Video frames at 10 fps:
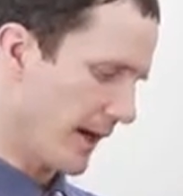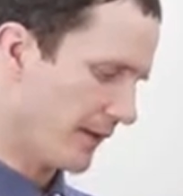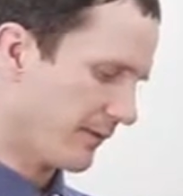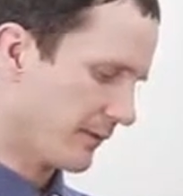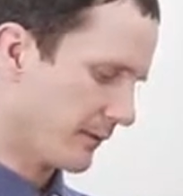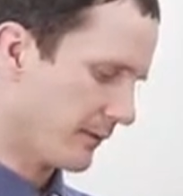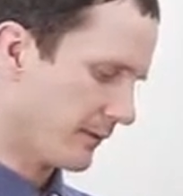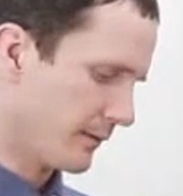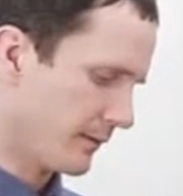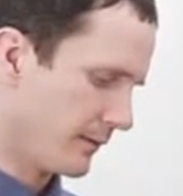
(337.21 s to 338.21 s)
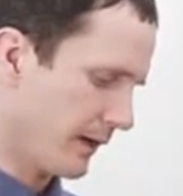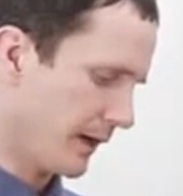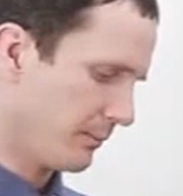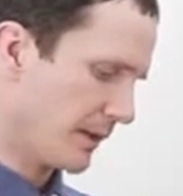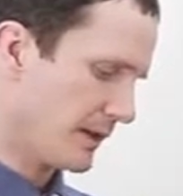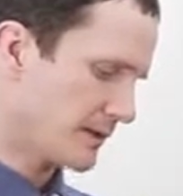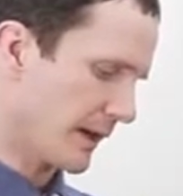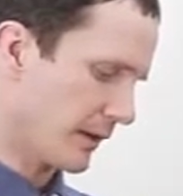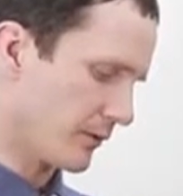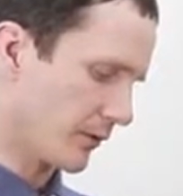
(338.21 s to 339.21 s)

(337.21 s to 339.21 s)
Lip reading: F and P sound.